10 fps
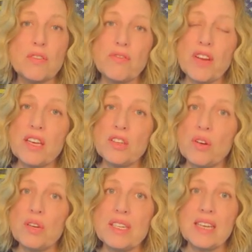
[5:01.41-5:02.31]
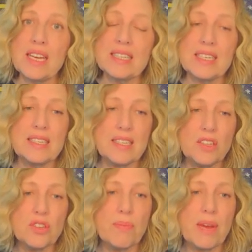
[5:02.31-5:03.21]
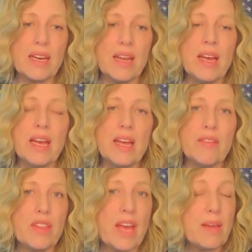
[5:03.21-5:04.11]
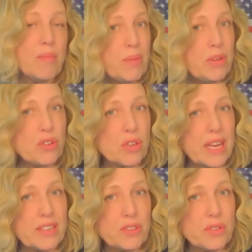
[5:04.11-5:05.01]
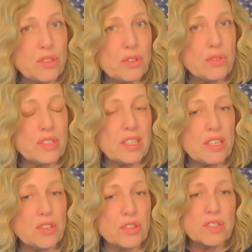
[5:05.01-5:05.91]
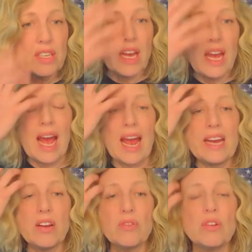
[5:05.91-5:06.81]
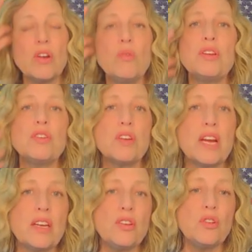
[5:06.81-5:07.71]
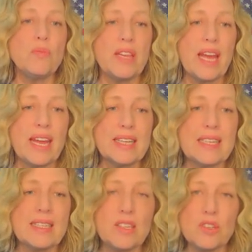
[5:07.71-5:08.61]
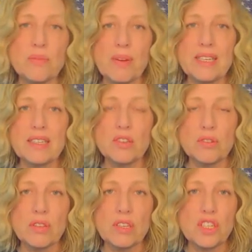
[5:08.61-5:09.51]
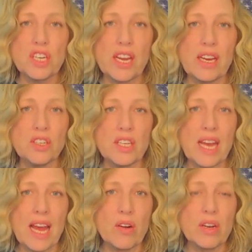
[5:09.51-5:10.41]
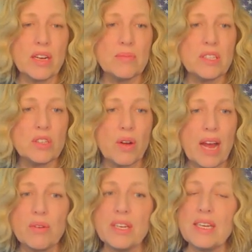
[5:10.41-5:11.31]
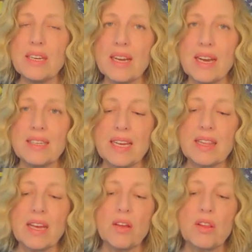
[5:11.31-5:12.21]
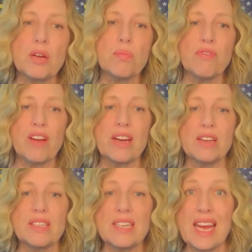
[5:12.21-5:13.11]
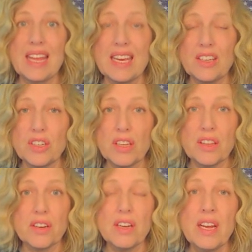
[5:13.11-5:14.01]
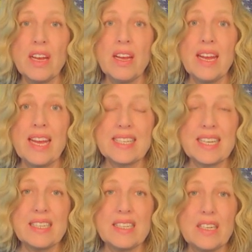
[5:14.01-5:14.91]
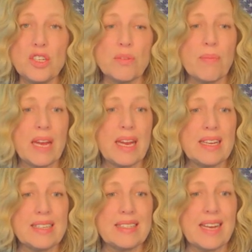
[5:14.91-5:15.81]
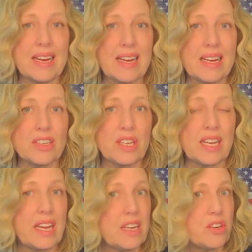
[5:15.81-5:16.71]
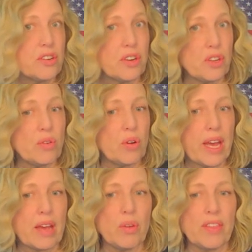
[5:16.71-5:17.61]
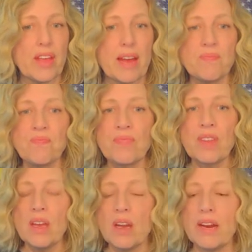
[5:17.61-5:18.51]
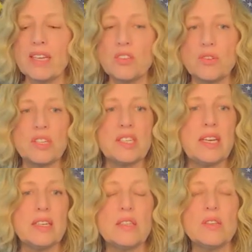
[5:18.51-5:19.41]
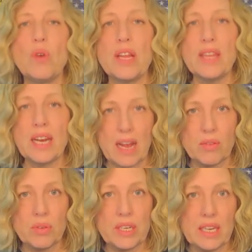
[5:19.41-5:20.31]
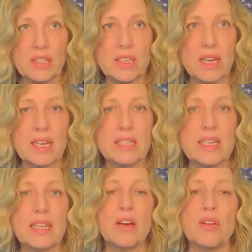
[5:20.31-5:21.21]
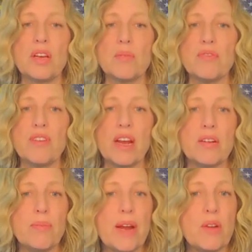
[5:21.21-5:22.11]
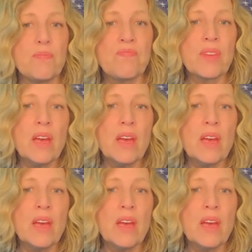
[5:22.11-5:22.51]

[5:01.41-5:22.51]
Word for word: So, phenytoin is an anti seizure med. If they may be trying to induce seizures, I don't know what they're trying to do, but anti seizure meds can certainly change the outcomes. So, I would need to contact the healthcare provider and say, hey, they took their anti seizure med. Is that a contraindication or are you okay with that? All right, so C is the one that I would need to contact the healthcare provider about.